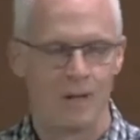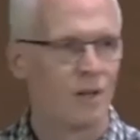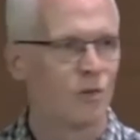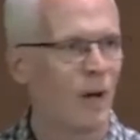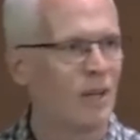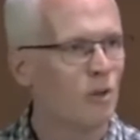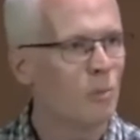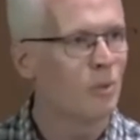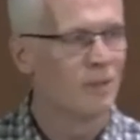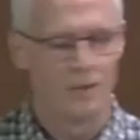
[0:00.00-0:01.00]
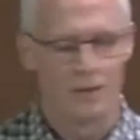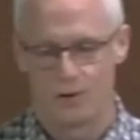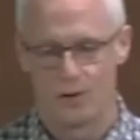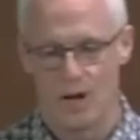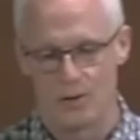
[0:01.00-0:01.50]
So I do believe there's
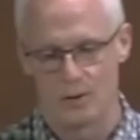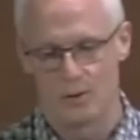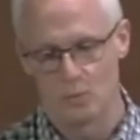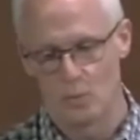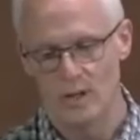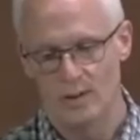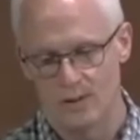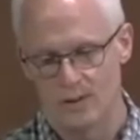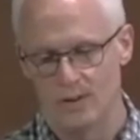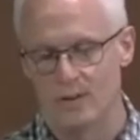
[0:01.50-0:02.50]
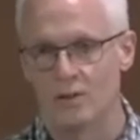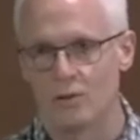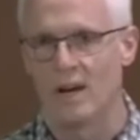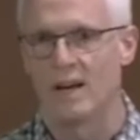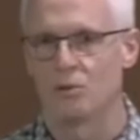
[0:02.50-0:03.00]
another reason that
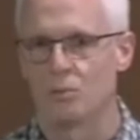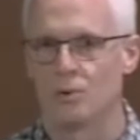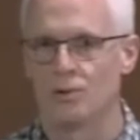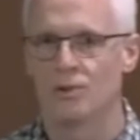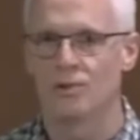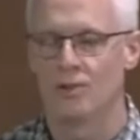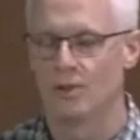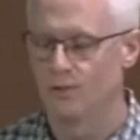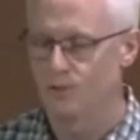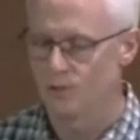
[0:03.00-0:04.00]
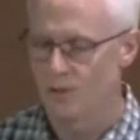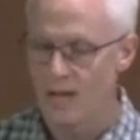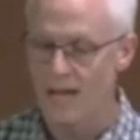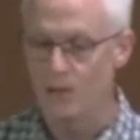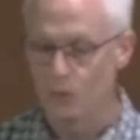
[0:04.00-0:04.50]
drives persistence, a
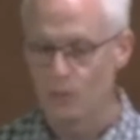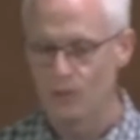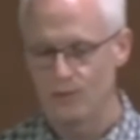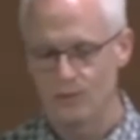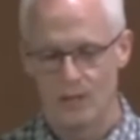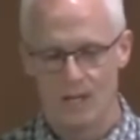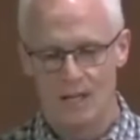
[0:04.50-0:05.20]
higher reason.